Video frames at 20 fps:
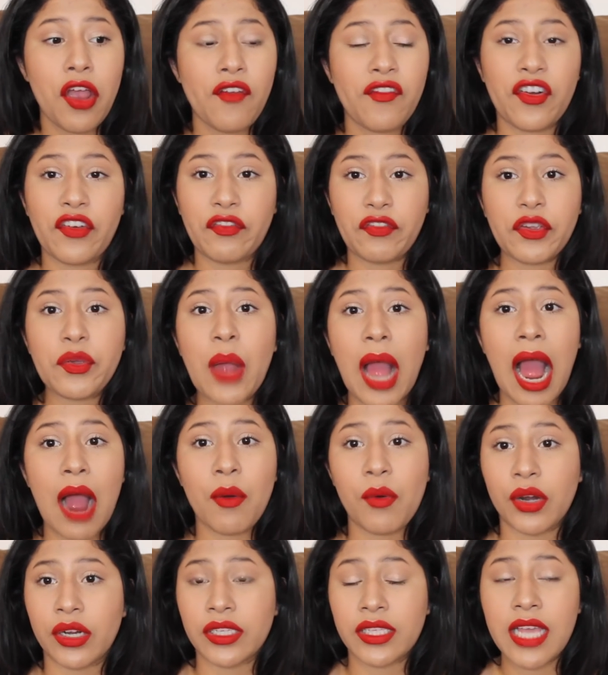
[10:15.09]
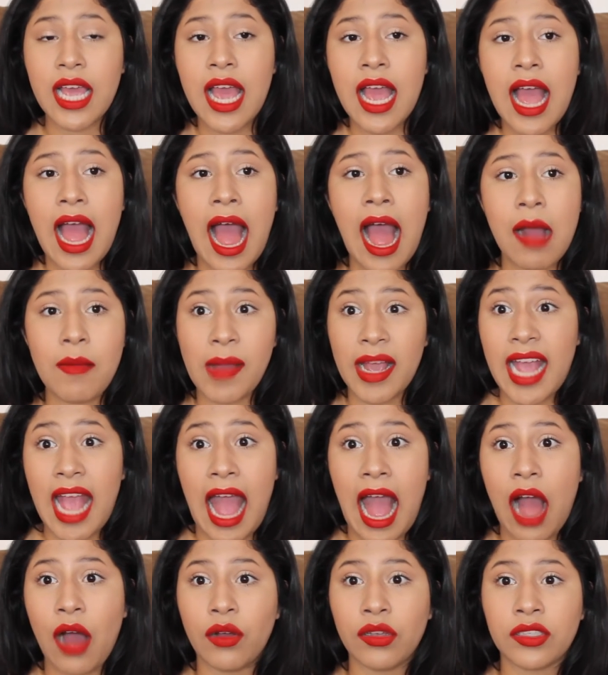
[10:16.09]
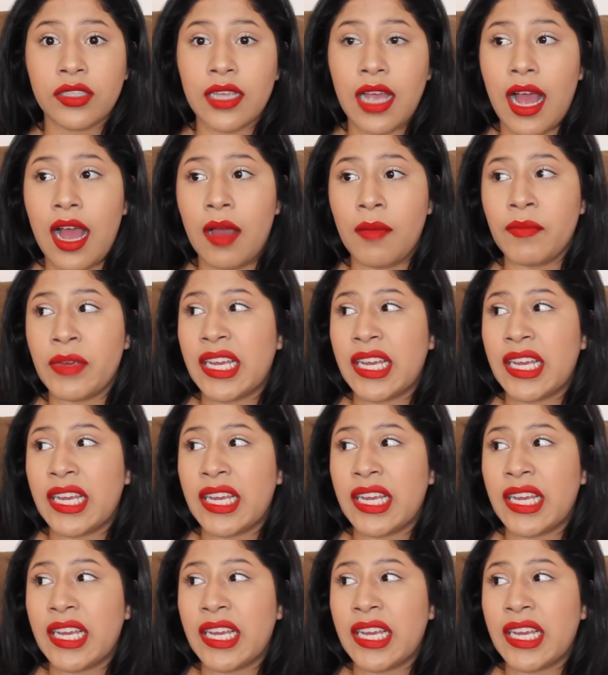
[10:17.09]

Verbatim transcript: for a few hours at my house um,